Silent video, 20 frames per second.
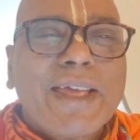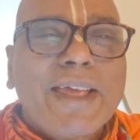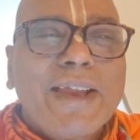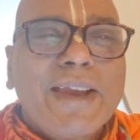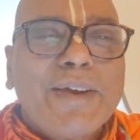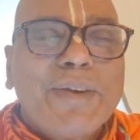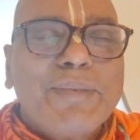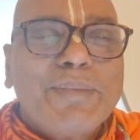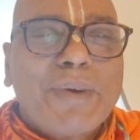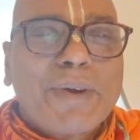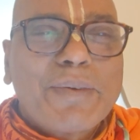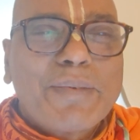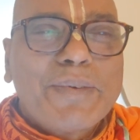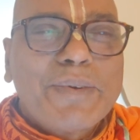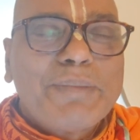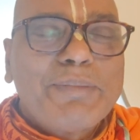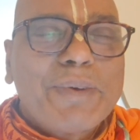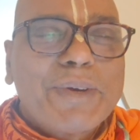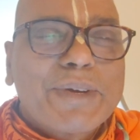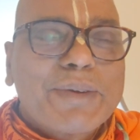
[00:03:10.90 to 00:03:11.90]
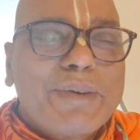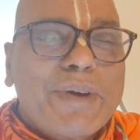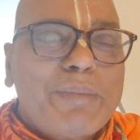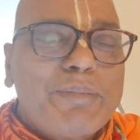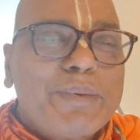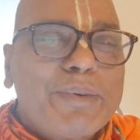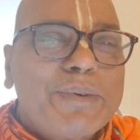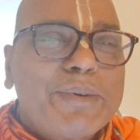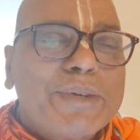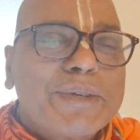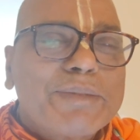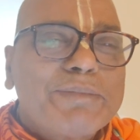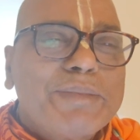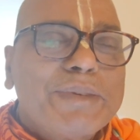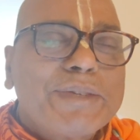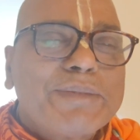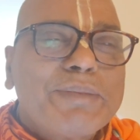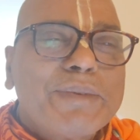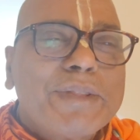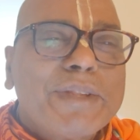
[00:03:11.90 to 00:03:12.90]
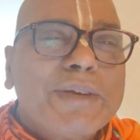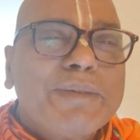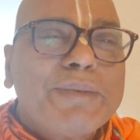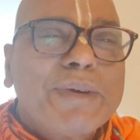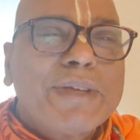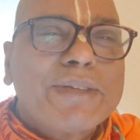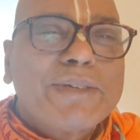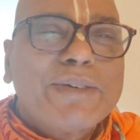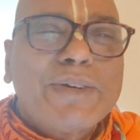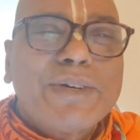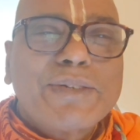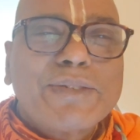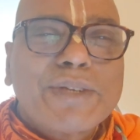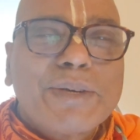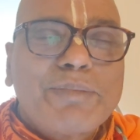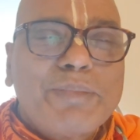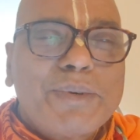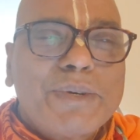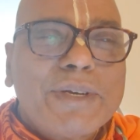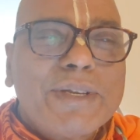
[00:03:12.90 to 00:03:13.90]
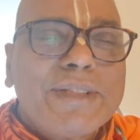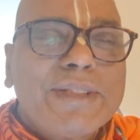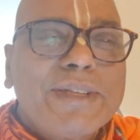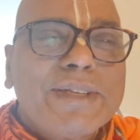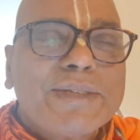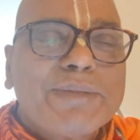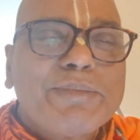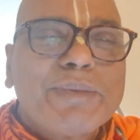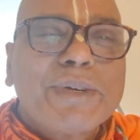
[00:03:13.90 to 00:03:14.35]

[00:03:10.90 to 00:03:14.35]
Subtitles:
But of course, Bhishmadeva was not supporting this,